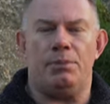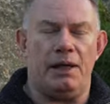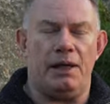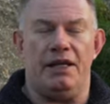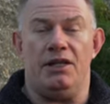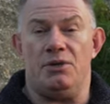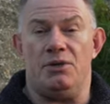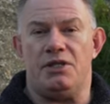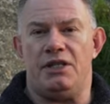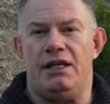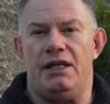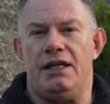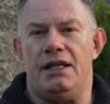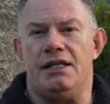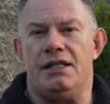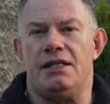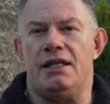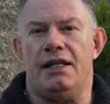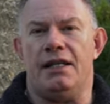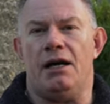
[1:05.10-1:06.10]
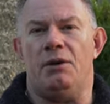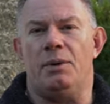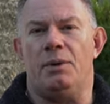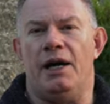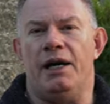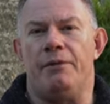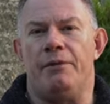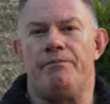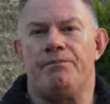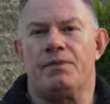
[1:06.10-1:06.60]
play your CDs in that
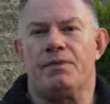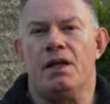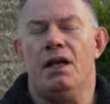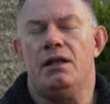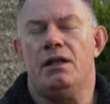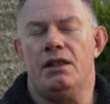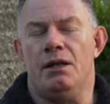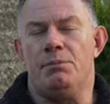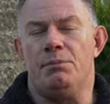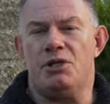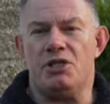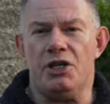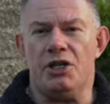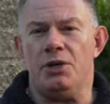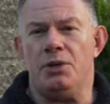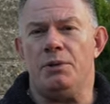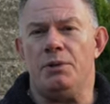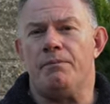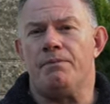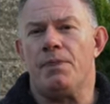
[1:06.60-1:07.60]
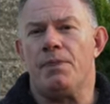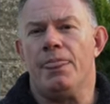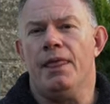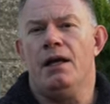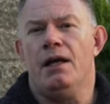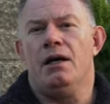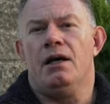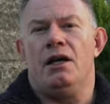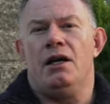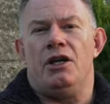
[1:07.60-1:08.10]
way. Number two,
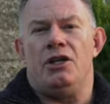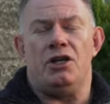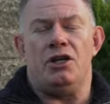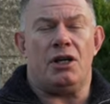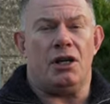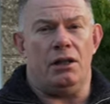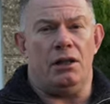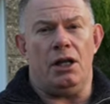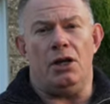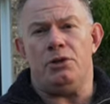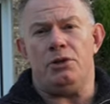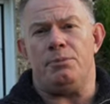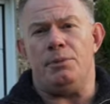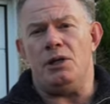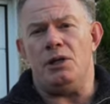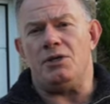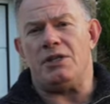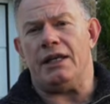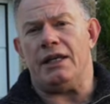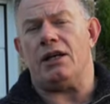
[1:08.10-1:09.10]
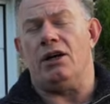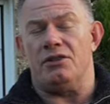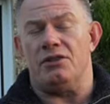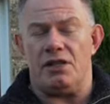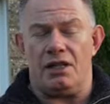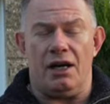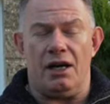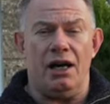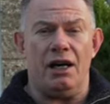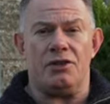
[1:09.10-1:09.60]
you can load music onto
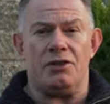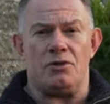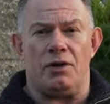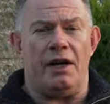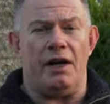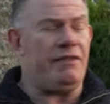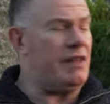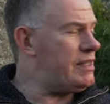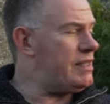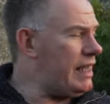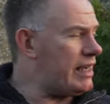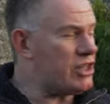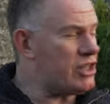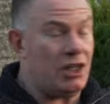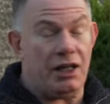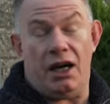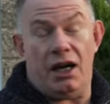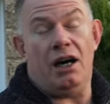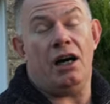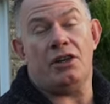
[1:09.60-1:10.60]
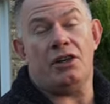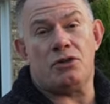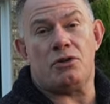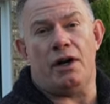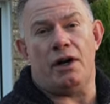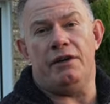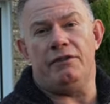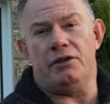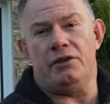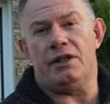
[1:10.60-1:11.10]
the hard drive. There's actually a hard
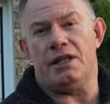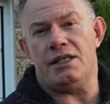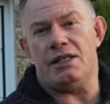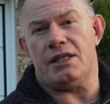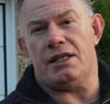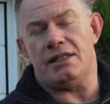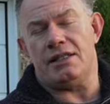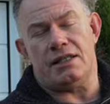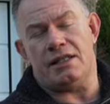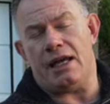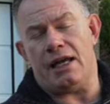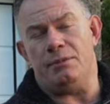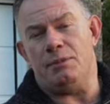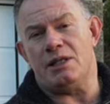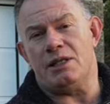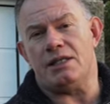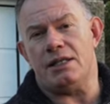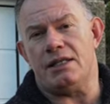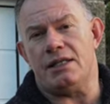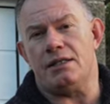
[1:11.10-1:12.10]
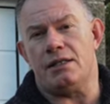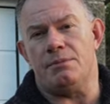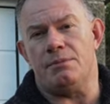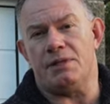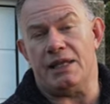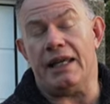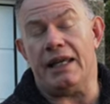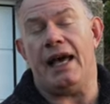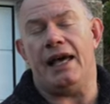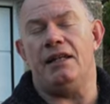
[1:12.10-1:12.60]
drive on these entertainment systems.
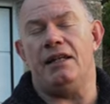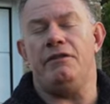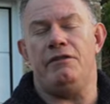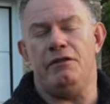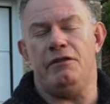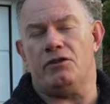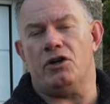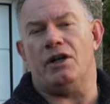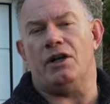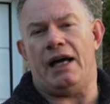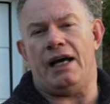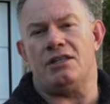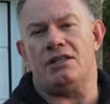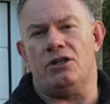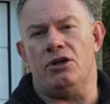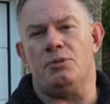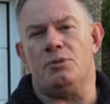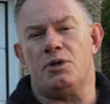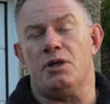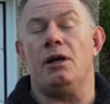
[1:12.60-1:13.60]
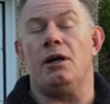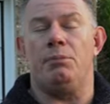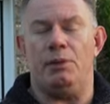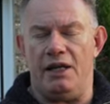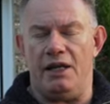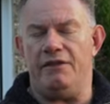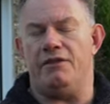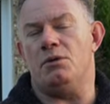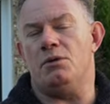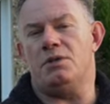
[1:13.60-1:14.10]
Again, if you've got that as an option, I
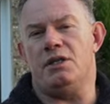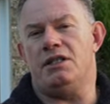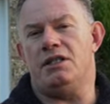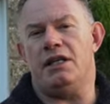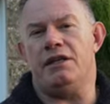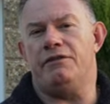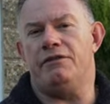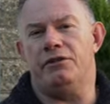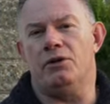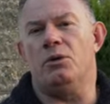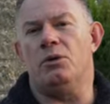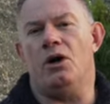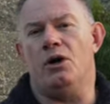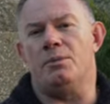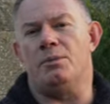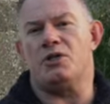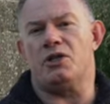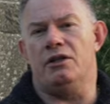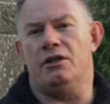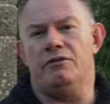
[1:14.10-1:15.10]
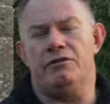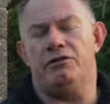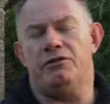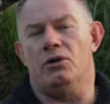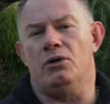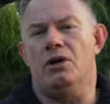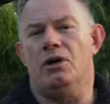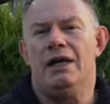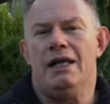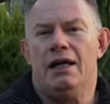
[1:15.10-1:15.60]
believe it was a default option
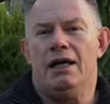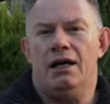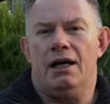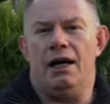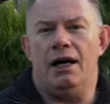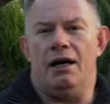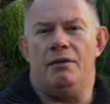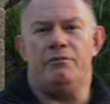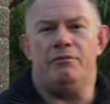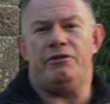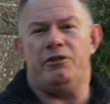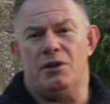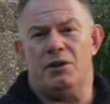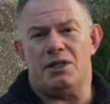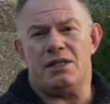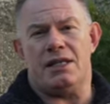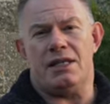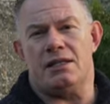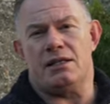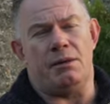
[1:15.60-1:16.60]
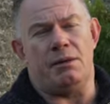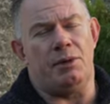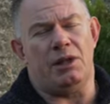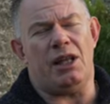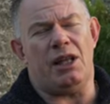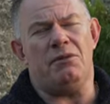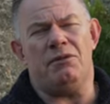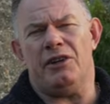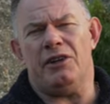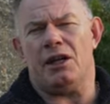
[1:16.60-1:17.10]
for the system. I
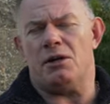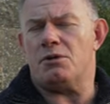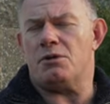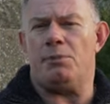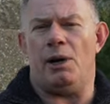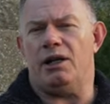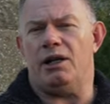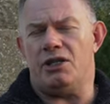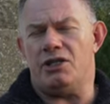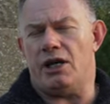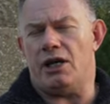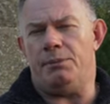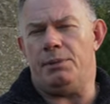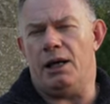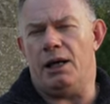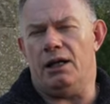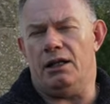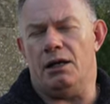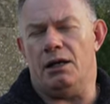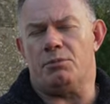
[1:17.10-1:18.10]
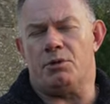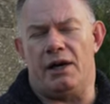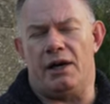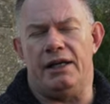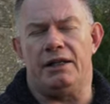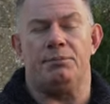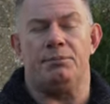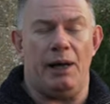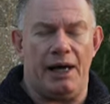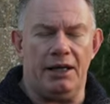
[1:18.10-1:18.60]
don't think it was part of the JBL
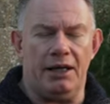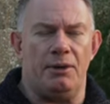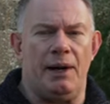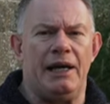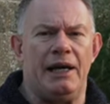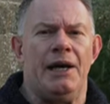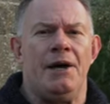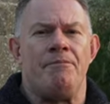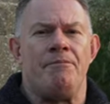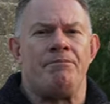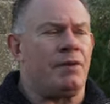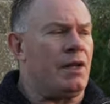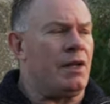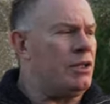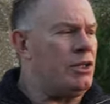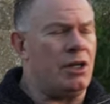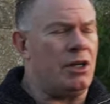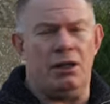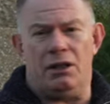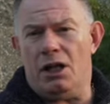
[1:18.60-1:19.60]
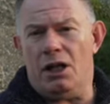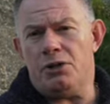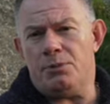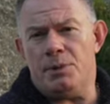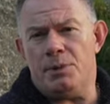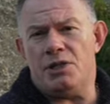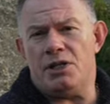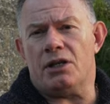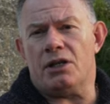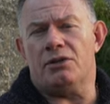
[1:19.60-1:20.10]
upgrade, but anyway, you can load
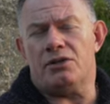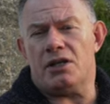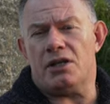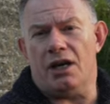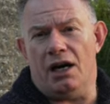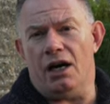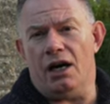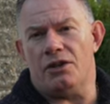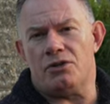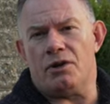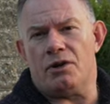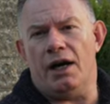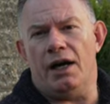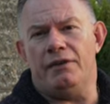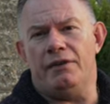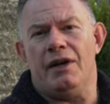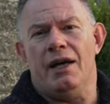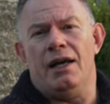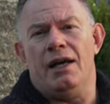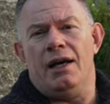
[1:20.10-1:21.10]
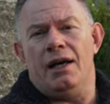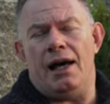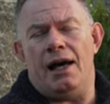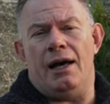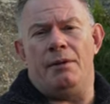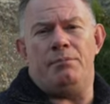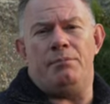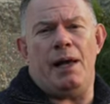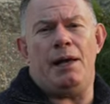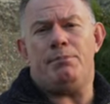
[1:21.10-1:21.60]
music onto the hard drive,
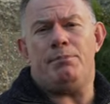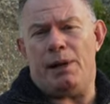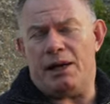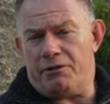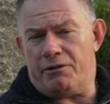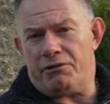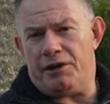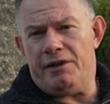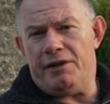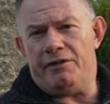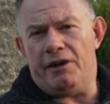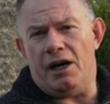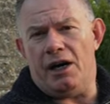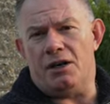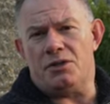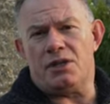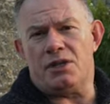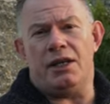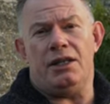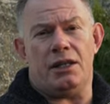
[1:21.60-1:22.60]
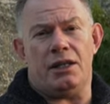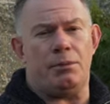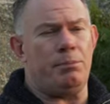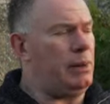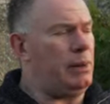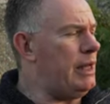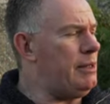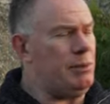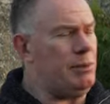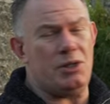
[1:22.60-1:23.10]
MPEG-free files, and you can
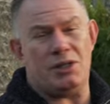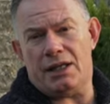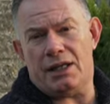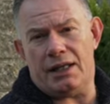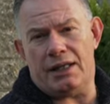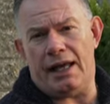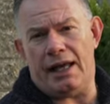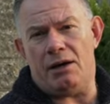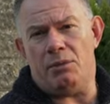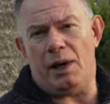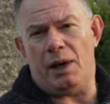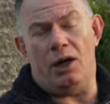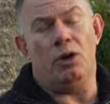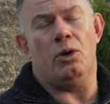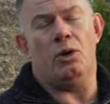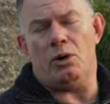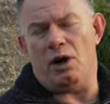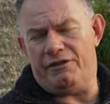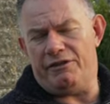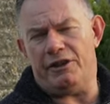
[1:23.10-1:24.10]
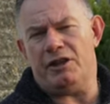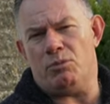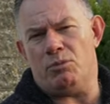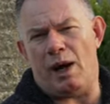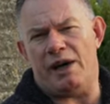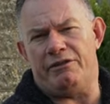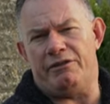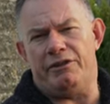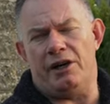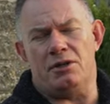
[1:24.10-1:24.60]
play music in that way, or I think
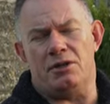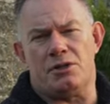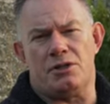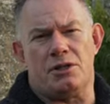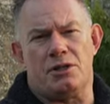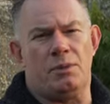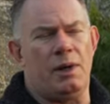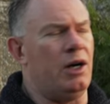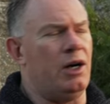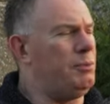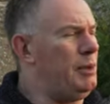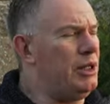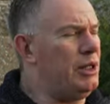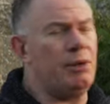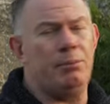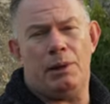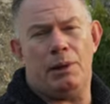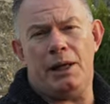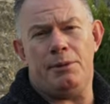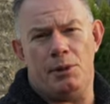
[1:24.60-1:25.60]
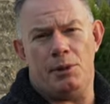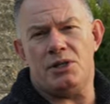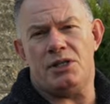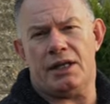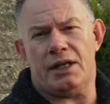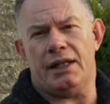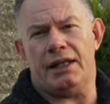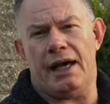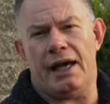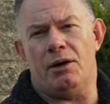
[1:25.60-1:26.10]
WAV files as well, but you can play
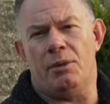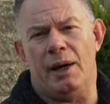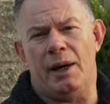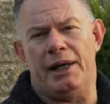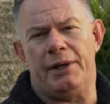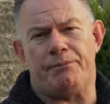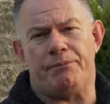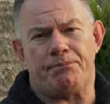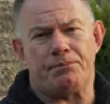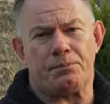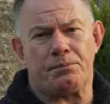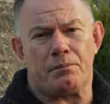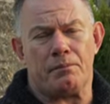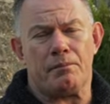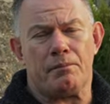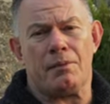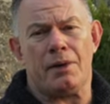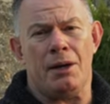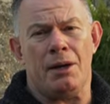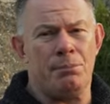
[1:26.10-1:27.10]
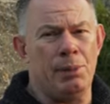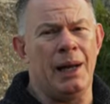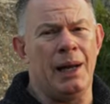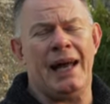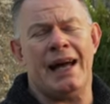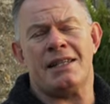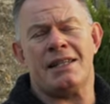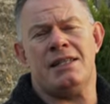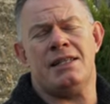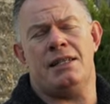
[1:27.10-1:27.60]
music in that way by
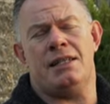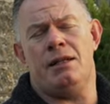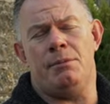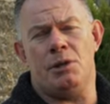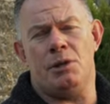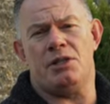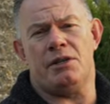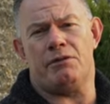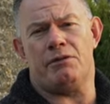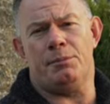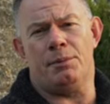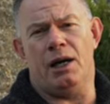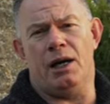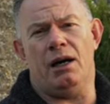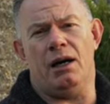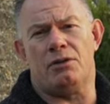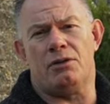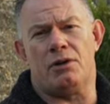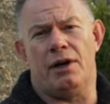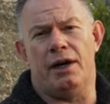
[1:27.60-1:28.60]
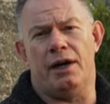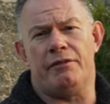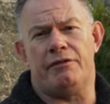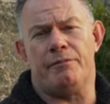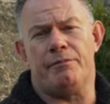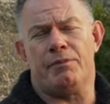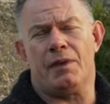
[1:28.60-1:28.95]
accessing the music from the hard drive.